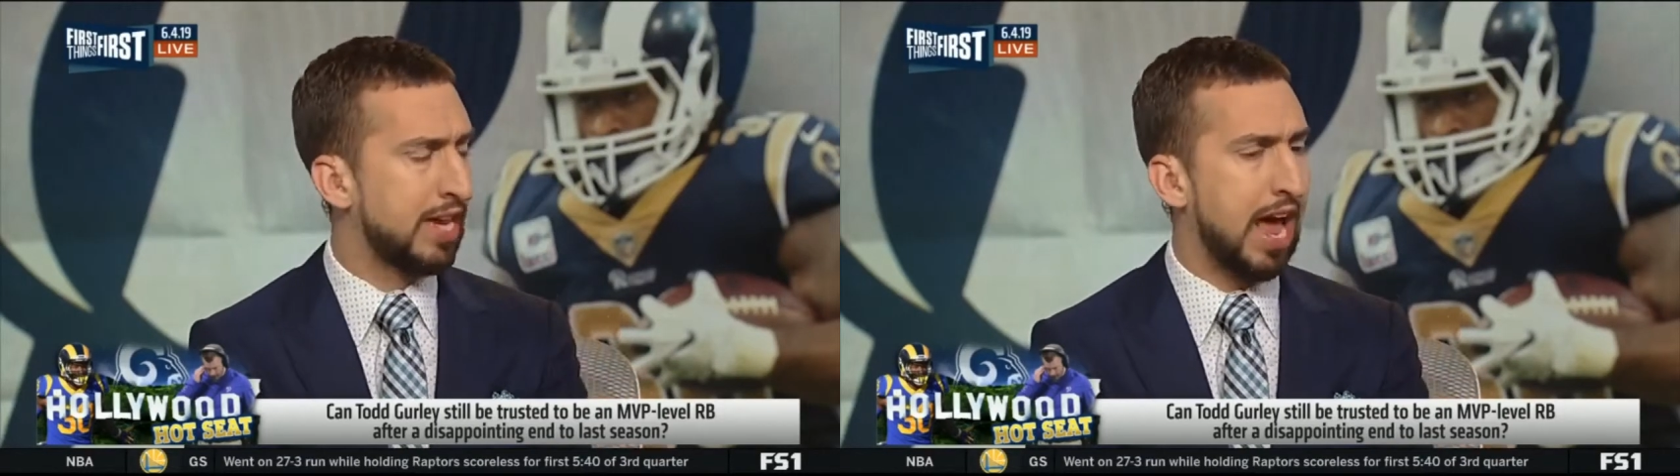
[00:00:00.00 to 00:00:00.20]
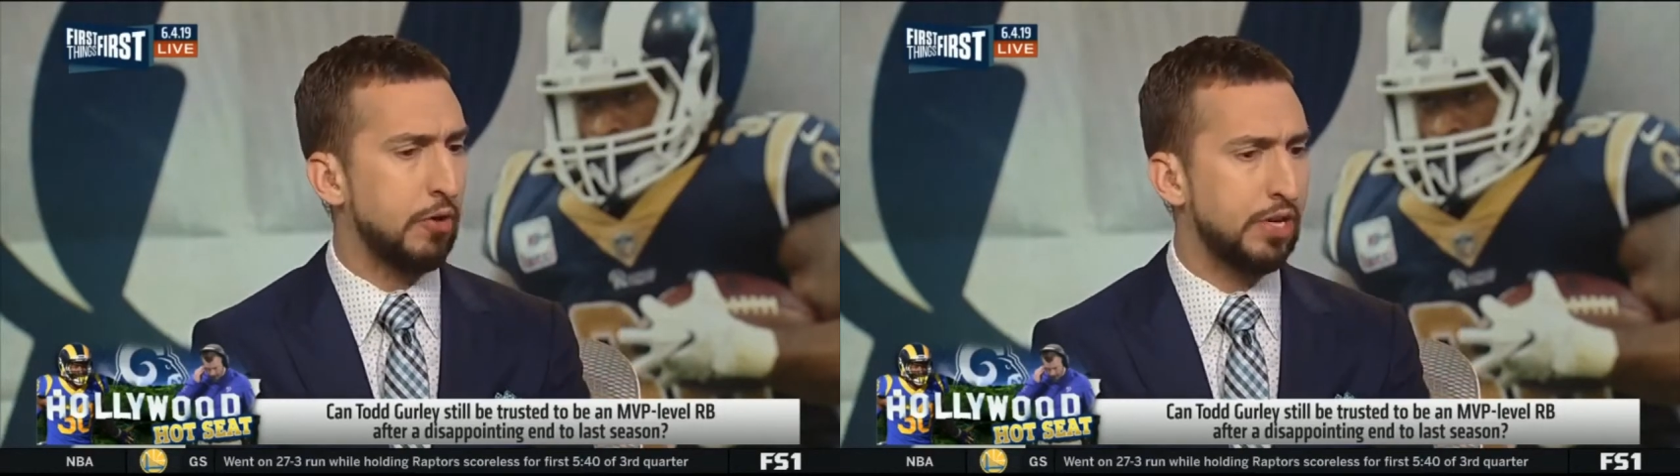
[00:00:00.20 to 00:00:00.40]

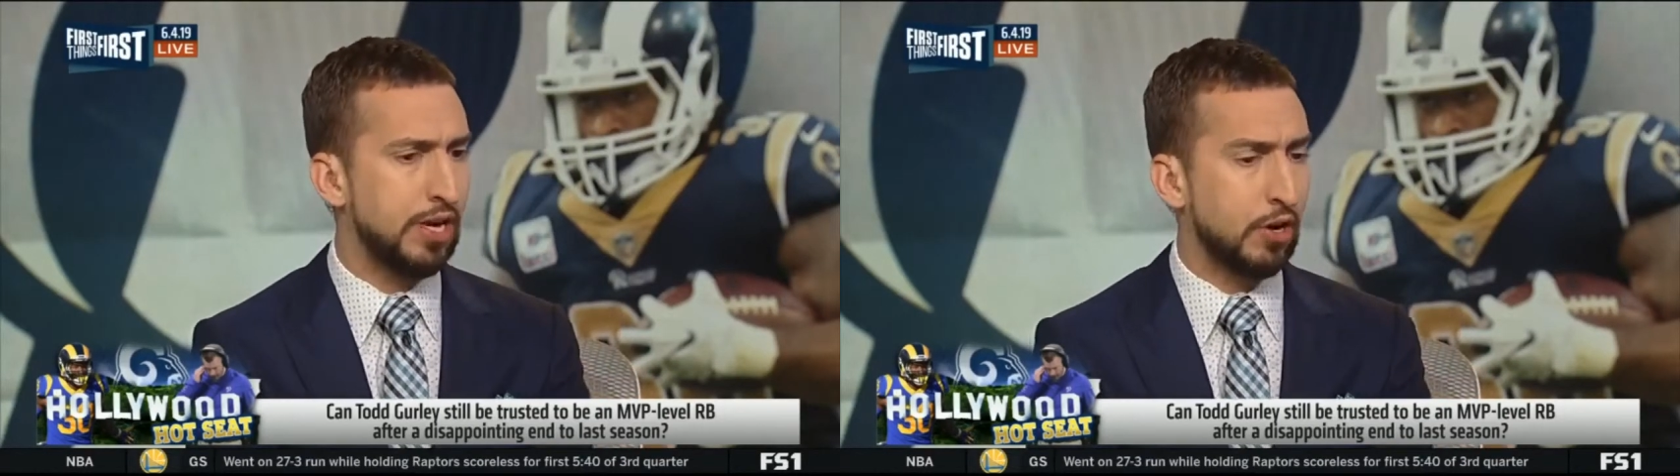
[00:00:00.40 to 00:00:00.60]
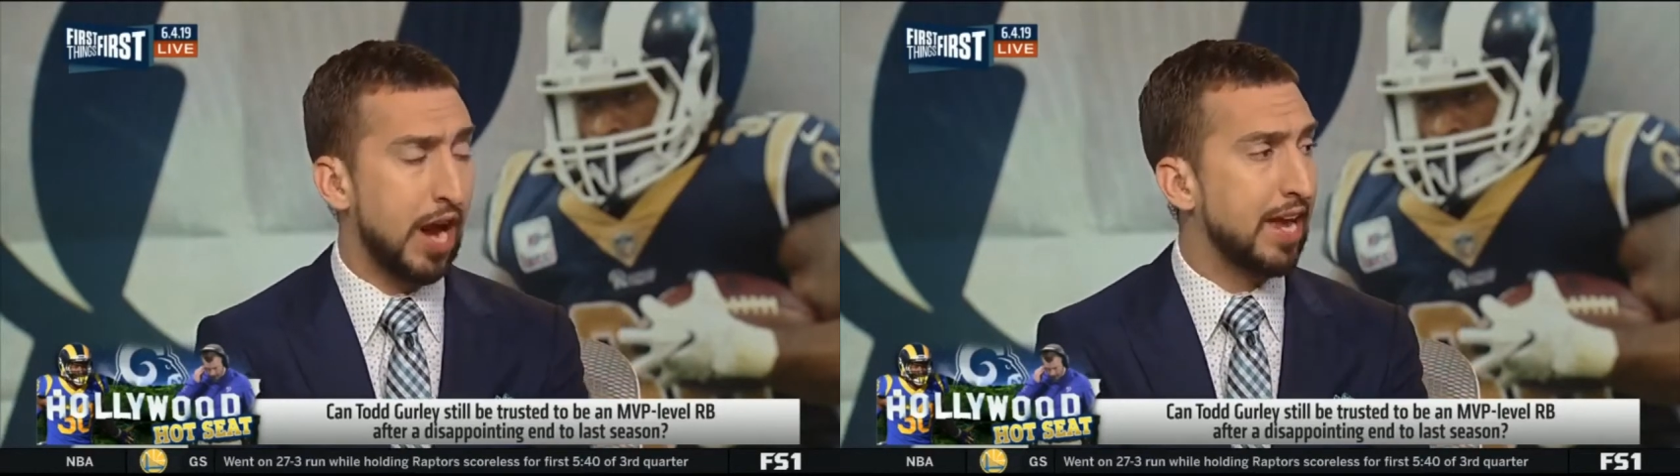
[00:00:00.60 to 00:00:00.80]
down
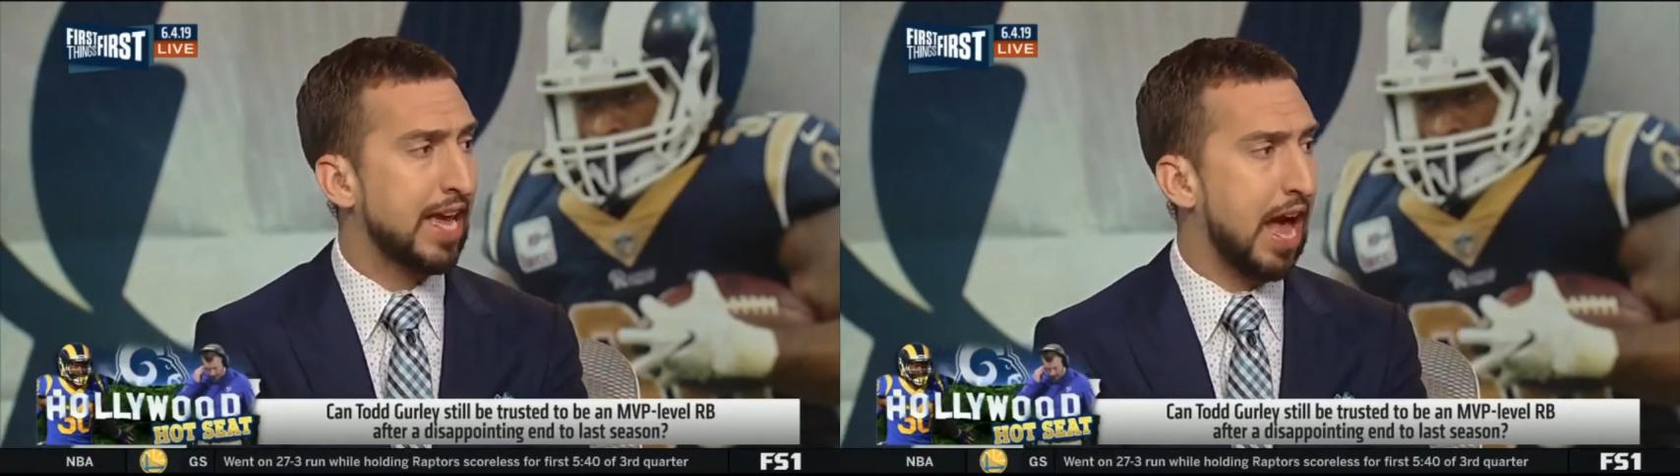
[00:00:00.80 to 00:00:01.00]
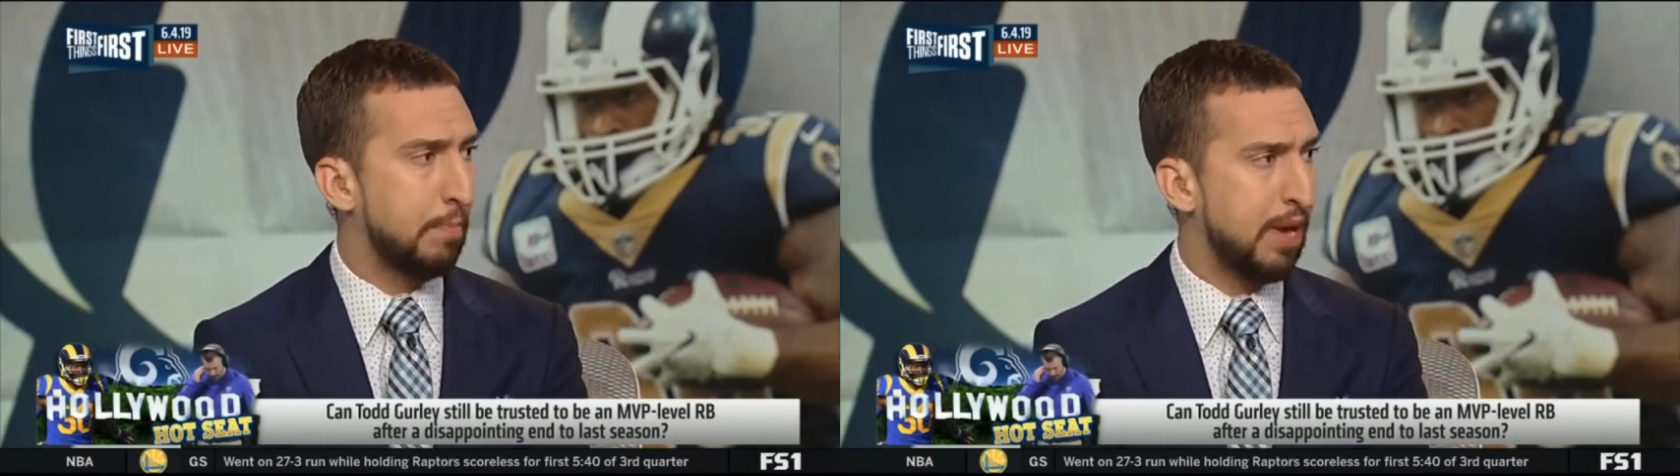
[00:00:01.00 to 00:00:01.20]
year and
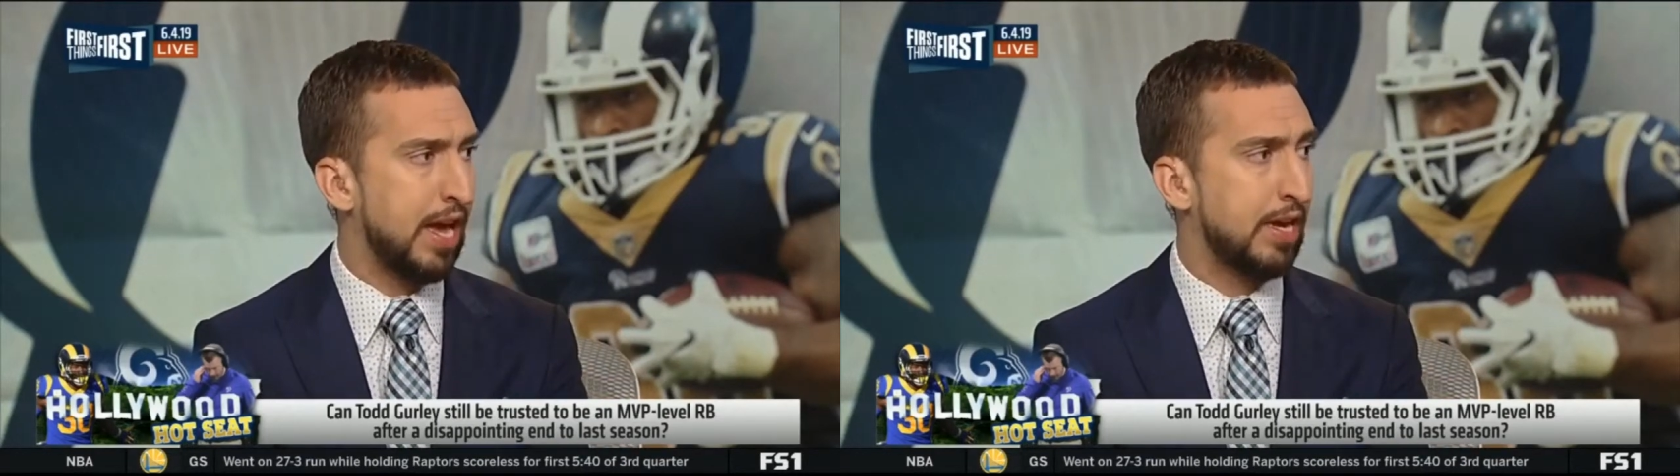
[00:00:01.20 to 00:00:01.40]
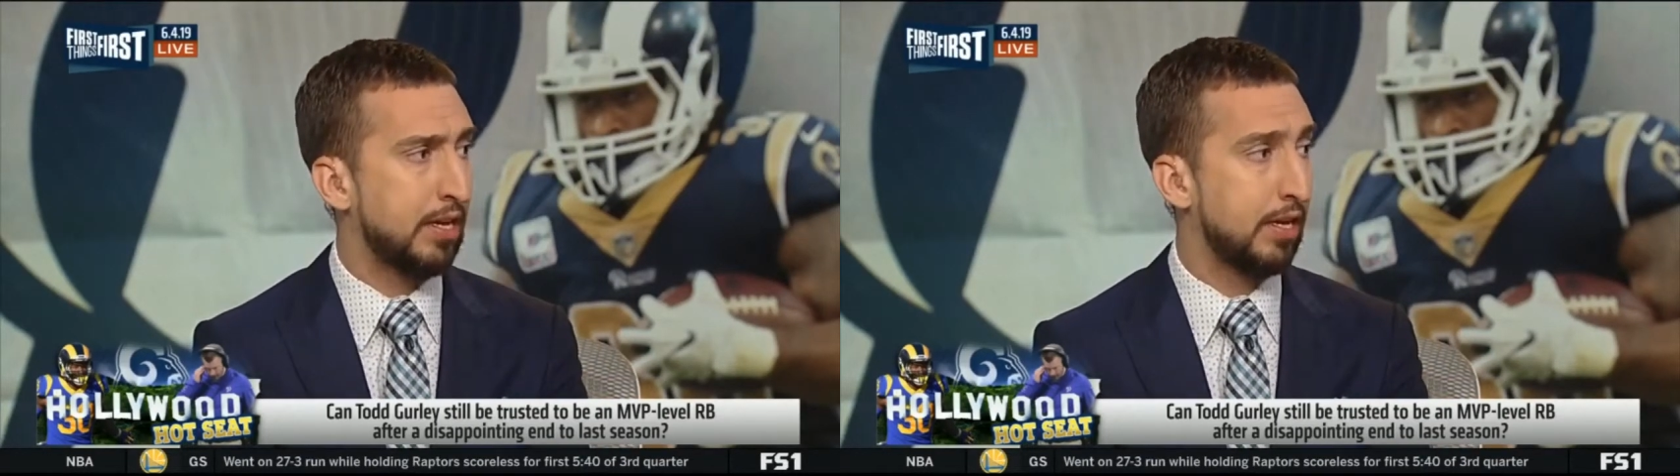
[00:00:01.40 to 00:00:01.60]
got
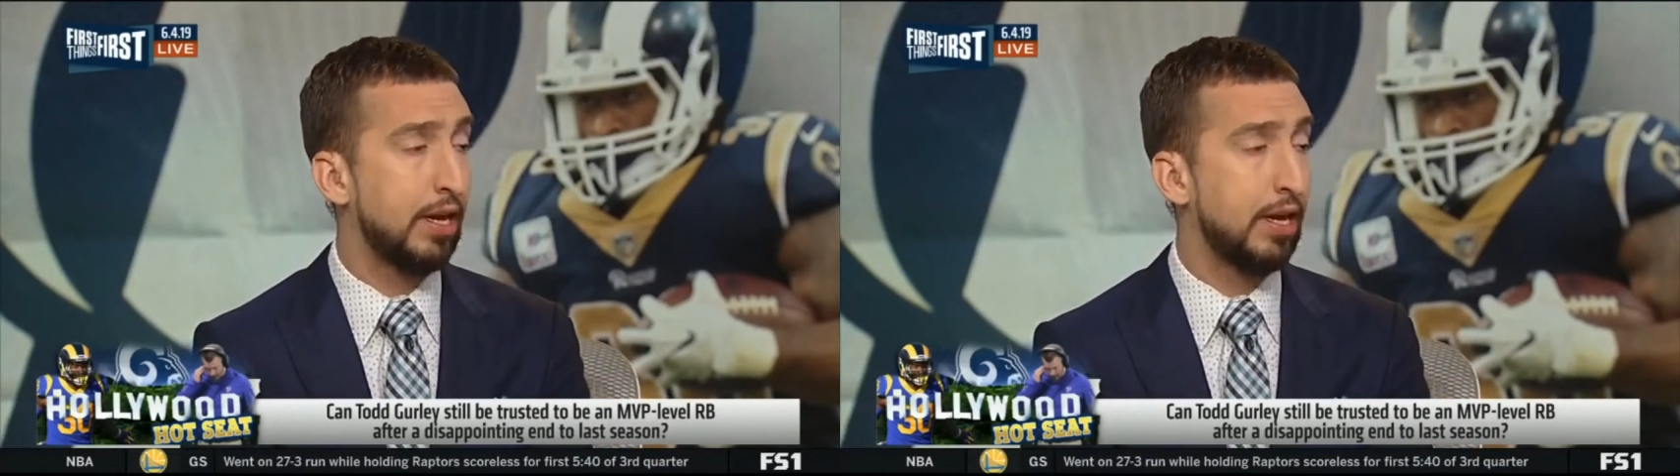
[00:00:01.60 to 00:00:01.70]
paid.